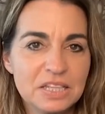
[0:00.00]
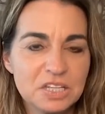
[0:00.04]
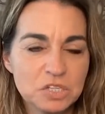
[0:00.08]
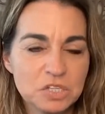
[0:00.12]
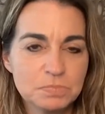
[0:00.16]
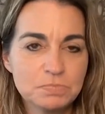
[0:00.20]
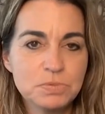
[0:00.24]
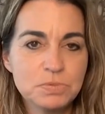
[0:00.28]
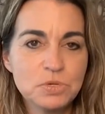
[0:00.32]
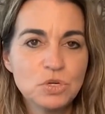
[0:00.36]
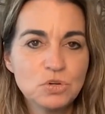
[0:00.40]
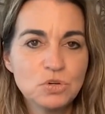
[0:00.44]
this
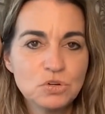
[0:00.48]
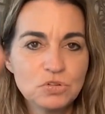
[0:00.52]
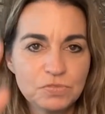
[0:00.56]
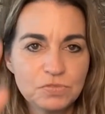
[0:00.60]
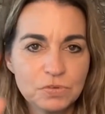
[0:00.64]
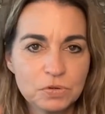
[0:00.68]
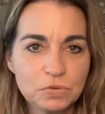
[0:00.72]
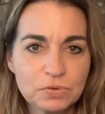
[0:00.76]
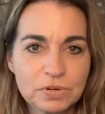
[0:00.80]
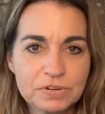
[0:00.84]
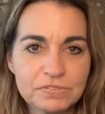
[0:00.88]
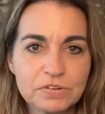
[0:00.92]

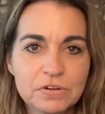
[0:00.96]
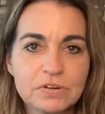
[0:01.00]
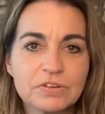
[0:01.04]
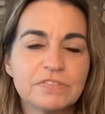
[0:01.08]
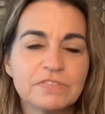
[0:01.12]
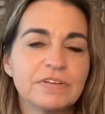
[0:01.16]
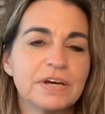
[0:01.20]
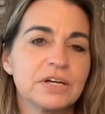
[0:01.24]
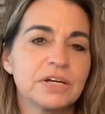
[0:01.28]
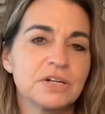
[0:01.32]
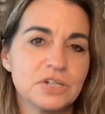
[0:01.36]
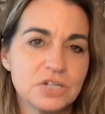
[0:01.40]
beautiful river
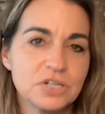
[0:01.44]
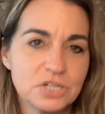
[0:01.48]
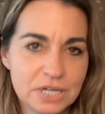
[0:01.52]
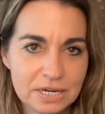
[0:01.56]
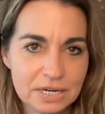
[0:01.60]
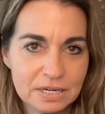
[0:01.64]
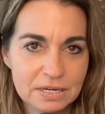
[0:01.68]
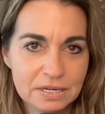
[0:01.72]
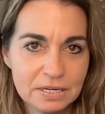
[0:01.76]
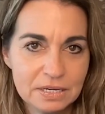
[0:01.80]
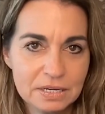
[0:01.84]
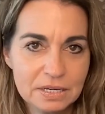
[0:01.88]
of
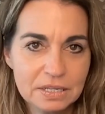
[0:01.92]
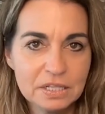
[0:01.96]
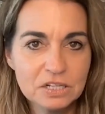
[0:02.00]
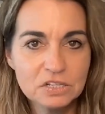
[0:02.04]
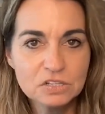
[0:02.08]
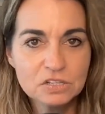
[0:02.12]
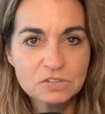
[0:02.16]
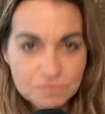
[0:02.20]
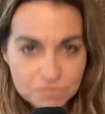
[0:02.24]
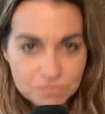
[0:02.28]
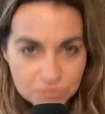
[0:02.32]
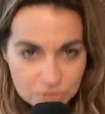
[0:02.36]
energy
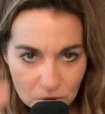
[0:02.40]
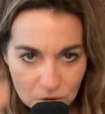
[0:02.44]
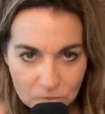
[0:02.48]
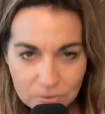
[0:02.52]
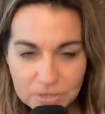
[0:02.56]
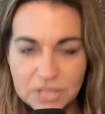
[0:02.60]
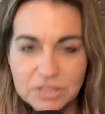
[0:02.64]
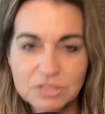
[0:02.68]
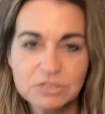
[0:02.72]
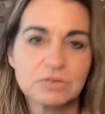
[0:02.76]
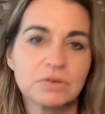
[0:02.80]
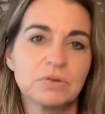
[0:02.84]
that's
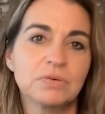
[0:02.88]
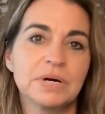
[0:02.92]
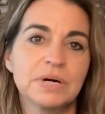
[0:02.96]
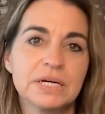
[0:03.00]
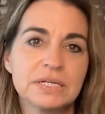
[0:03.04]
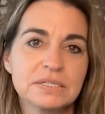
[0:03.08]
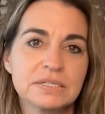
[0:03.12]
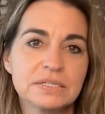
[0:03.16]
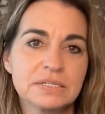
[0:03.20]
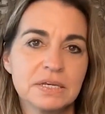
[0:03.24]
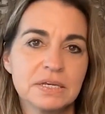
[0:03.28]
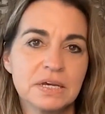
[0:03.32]
flowing through
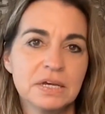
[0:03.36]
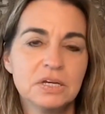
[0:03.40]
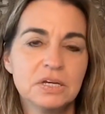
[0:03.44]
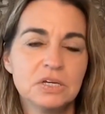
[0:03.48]
us.